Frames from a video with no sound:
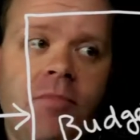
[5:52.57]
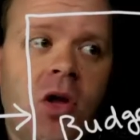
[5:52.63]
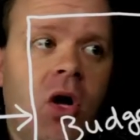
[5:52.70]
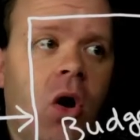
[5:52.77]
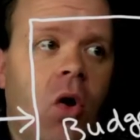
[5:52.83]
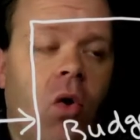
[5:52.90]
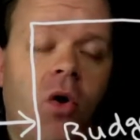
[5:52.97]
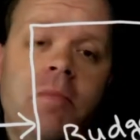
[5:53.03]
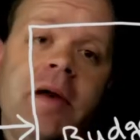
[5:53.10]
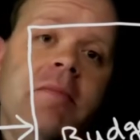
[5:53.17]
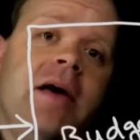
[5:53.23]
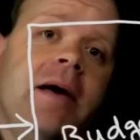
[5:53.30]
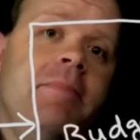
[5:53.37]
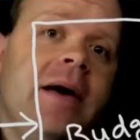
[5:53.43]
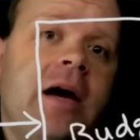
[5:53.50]
Or maybe
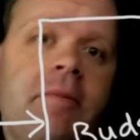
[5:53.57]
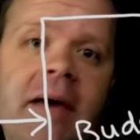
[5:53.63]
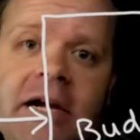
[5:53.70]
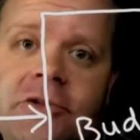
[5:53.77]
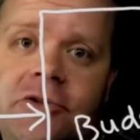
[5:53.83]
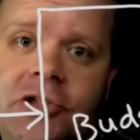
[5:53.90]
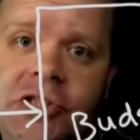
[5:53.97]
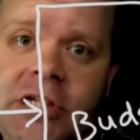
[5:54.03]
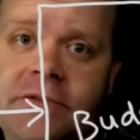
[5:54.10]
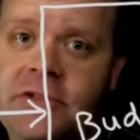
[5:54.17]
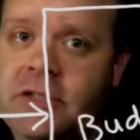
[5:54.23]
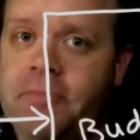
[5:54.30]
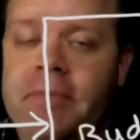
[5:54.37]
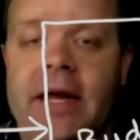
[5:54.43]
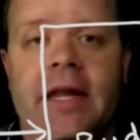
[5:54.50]
I pick up extra shifts
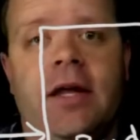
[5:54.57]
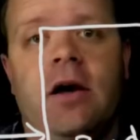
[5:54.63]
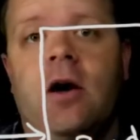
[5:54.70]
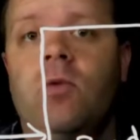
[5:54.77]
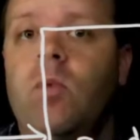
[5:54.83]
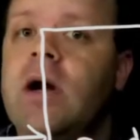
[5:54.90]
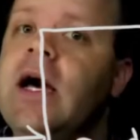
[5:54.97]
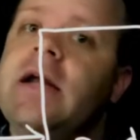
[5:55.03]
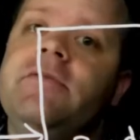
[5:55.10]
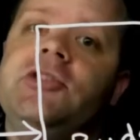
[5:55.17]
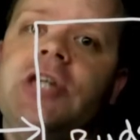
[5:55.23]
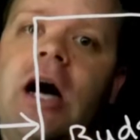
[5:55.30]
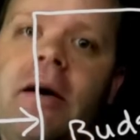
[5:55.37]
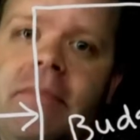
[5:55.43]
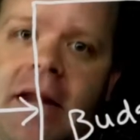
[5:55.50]
depending on what kind of
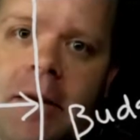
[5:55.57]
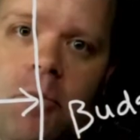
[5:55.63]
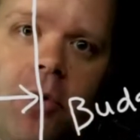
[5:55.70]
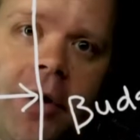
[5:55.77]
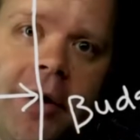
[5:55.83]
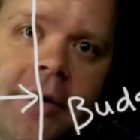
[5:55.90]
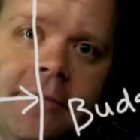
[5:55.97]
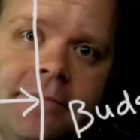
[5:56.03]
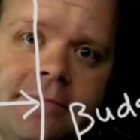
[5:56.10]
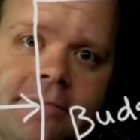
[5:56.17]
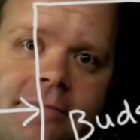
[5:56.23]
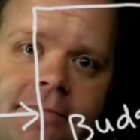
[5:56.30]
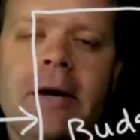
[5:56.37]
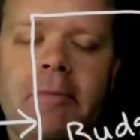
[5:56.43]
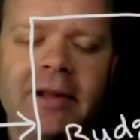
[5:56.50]
job that I'm working.
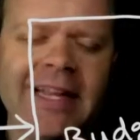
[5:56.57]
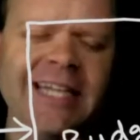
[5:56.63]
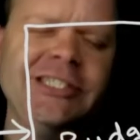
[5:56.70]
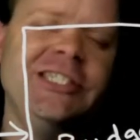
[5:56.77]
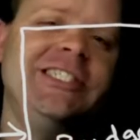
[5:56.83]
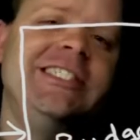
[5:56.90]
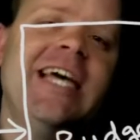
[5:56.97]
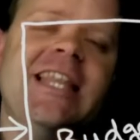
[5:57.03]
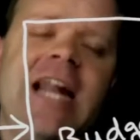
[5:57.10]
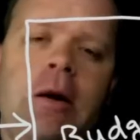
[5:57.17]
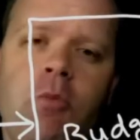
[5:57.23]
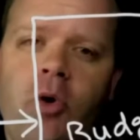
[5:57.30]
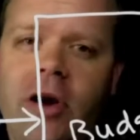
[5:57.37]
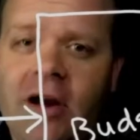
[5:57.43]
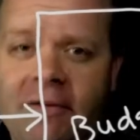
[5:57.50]
But let's just say that I'm
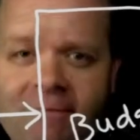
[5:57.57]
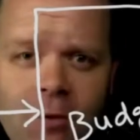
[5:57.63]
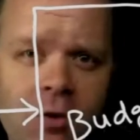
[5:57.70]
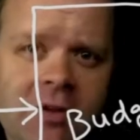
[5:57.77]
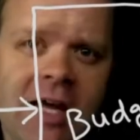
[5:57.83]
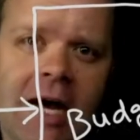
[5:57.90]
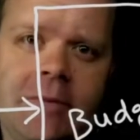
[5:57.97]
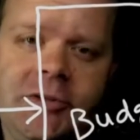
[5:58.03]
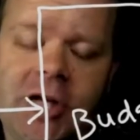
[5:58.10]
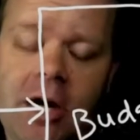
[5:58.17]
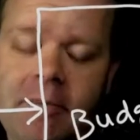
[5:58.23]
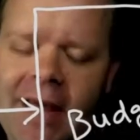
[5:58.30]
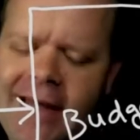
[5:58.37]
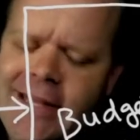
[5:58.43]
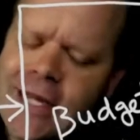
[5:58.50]
working a full-time job
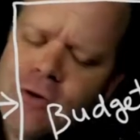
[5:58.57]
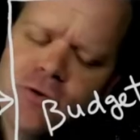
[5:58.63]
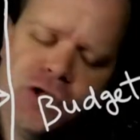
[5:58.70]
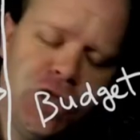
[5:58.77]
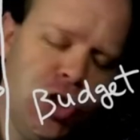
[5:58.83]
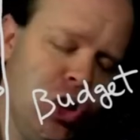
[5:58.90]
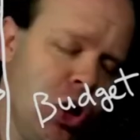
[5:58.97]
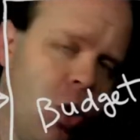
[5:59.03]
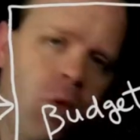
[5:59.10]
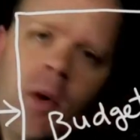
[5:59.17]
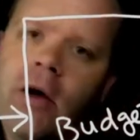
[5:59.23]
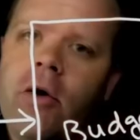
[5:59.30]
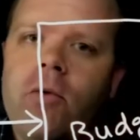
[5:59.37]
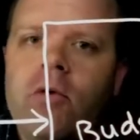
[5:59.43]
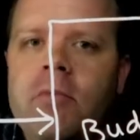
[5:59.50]
and there is no
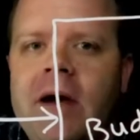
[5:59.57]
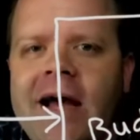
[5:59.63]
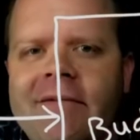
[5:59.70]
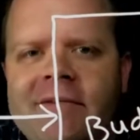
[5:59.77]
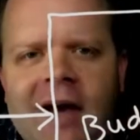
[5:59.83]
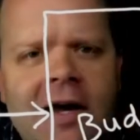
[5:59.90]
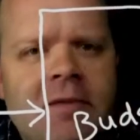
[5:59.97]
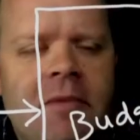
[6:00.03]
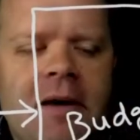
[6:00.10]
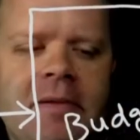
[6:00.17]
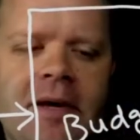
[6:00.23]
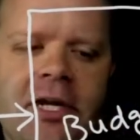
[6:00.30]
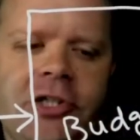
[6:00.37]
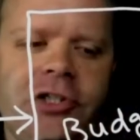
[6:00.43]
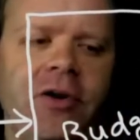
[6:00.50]
wiggle room. I have gone to my
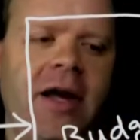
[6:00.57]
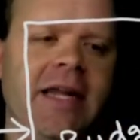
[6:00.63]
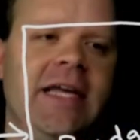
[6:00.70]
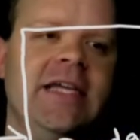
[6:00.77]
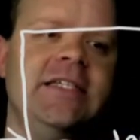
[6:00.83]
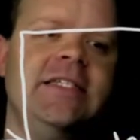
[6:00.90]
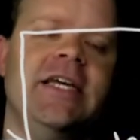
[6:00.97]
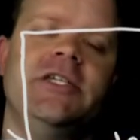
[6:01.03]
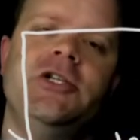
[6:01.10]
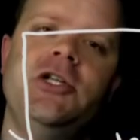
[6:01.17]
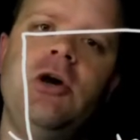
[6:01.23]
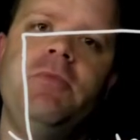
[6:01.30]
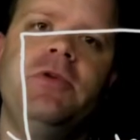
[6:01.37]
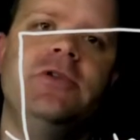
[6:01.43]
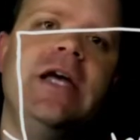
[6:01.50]
manager and he says,
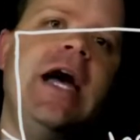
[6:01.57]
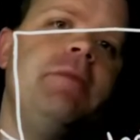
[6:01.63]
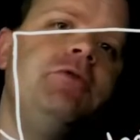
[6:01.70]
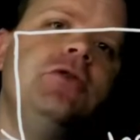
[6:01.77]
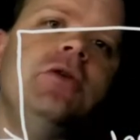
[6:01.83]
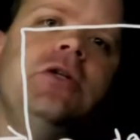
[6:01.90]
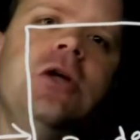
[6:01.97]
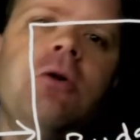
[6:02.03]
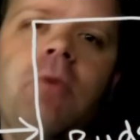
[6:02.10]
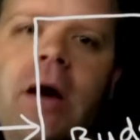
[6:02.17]
nope, there's absolutely no way.